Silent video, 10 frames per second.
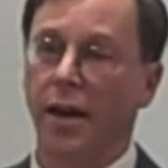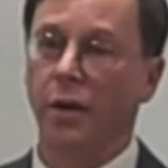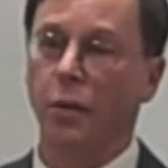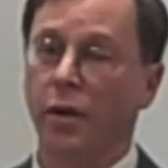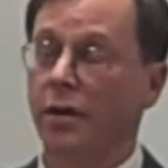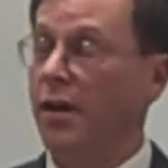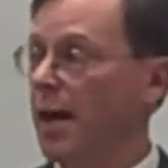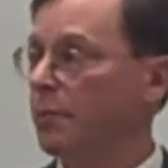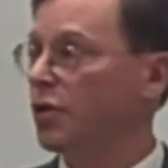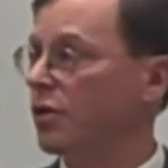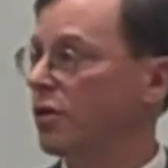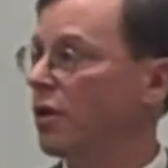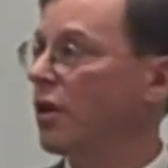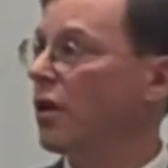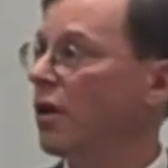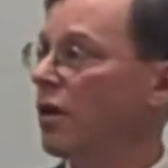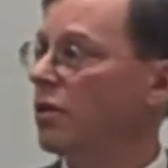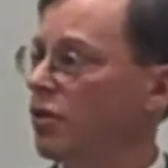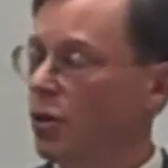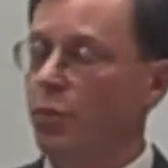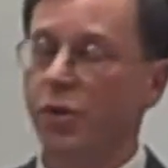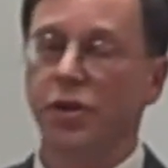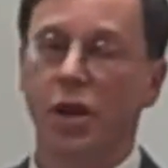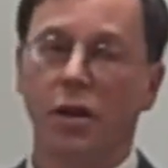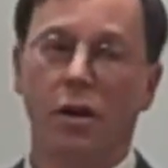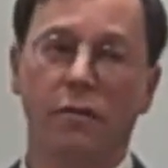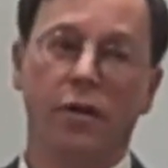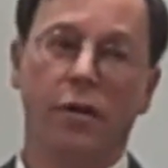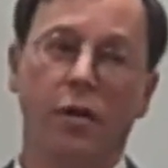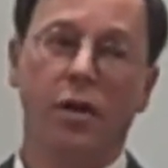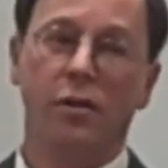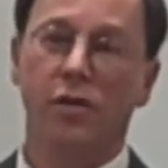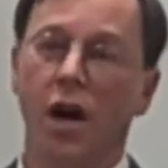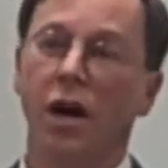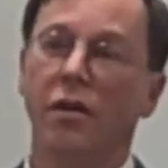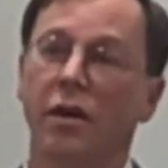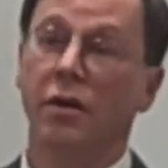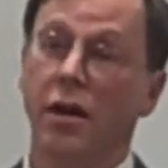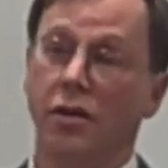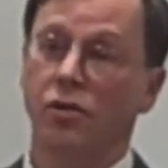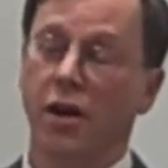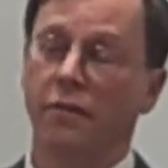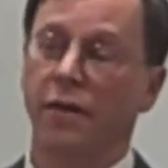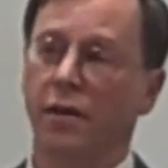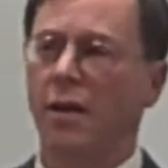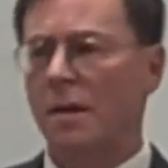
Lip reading: had. We had captured 2% of their entire internet traffic.